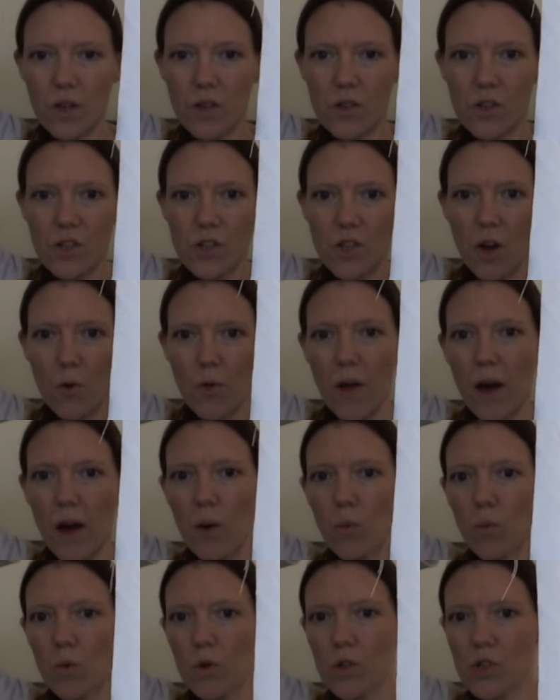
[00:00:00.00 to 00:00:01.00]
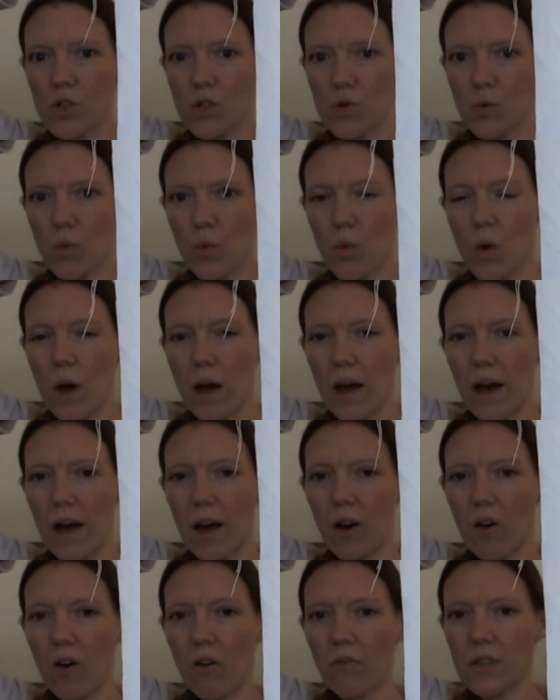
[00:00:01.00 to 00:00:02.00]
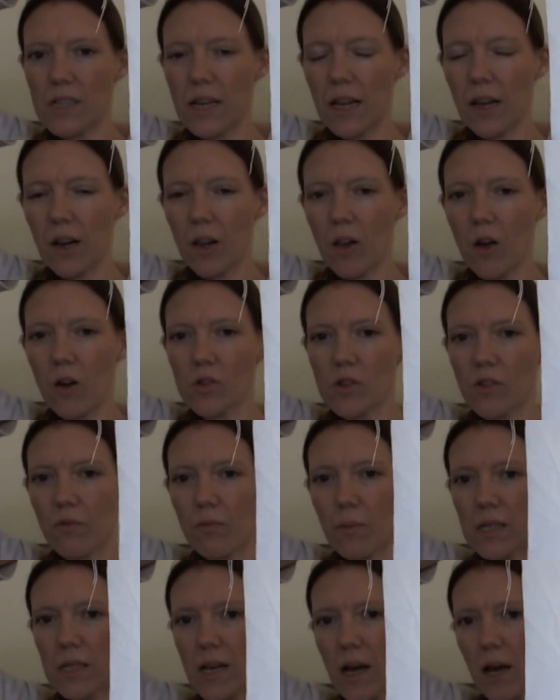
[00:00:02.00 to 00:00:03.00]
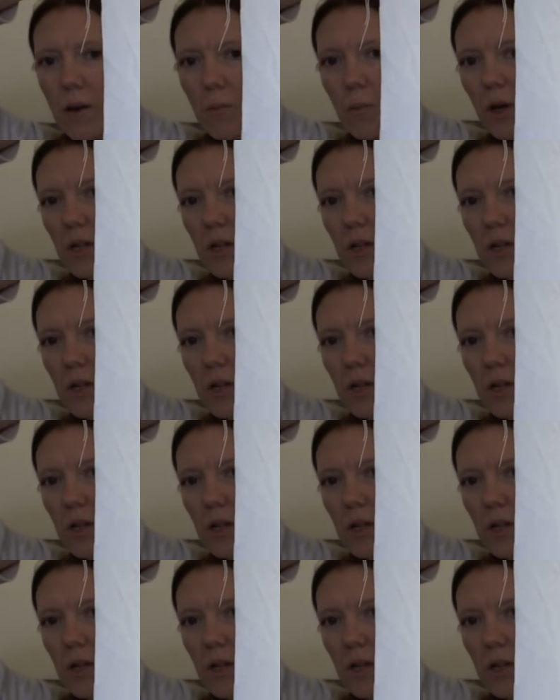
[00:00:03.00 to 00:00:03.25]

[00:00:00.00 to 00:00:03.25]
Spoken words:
So that was where obviously a lot of my time